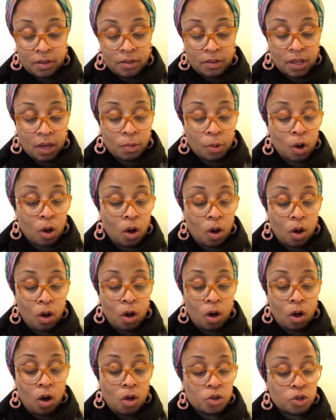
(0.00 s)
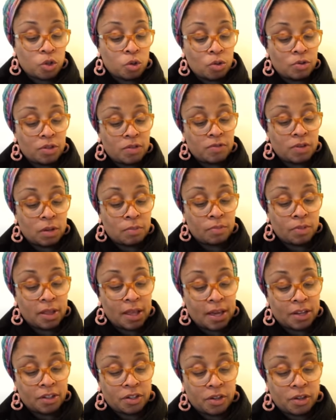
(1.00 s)
They were all sorts of
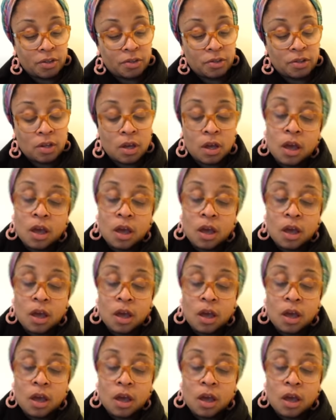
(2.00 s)
complexions.